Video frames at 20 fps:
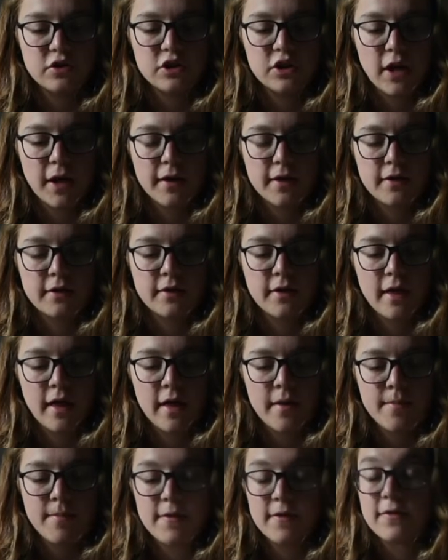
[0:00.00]
Jekyll
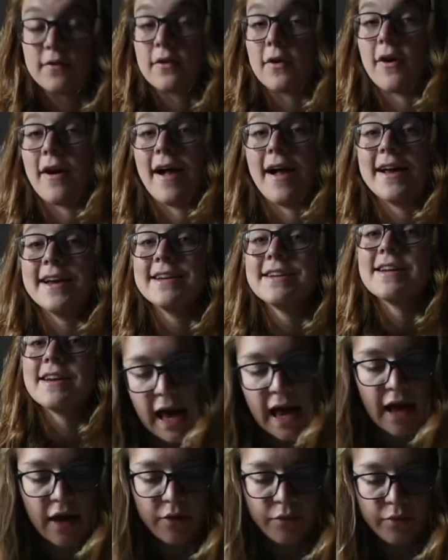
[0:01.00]
and Mr. Hyde,
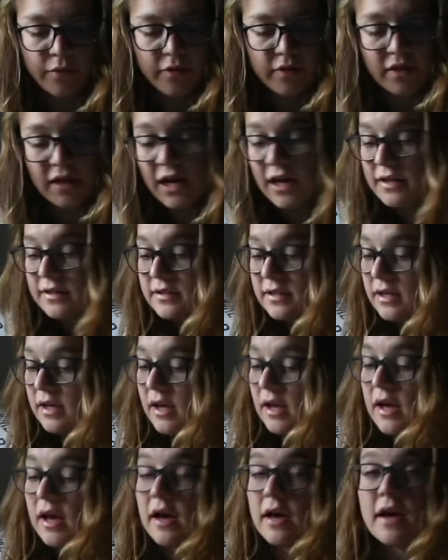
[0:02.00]
and with that
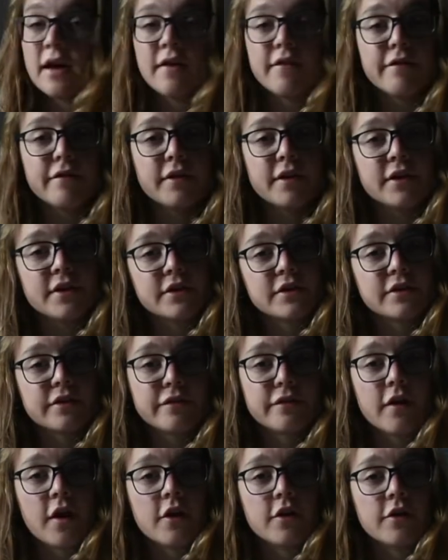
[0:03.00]
I have finished the
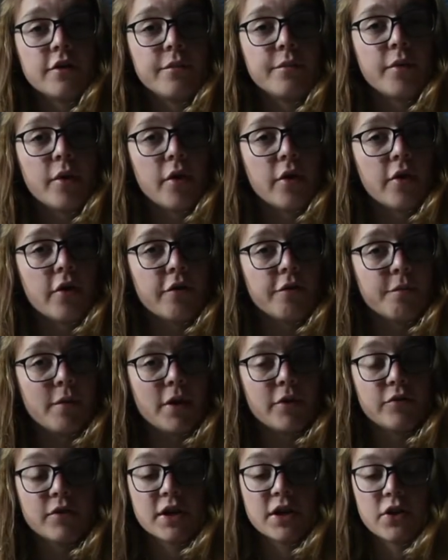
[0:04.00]
final book of
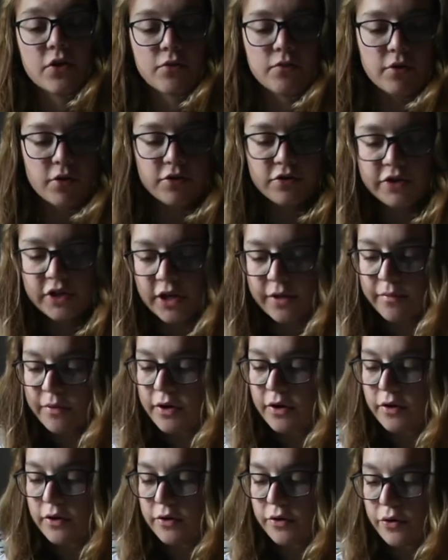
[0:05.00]
my Reading Rush
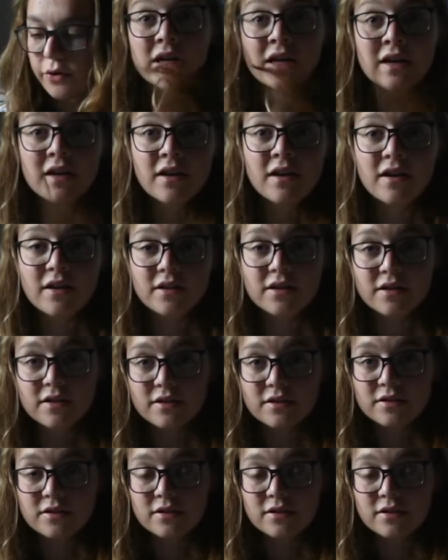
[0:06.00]
TBR. Really like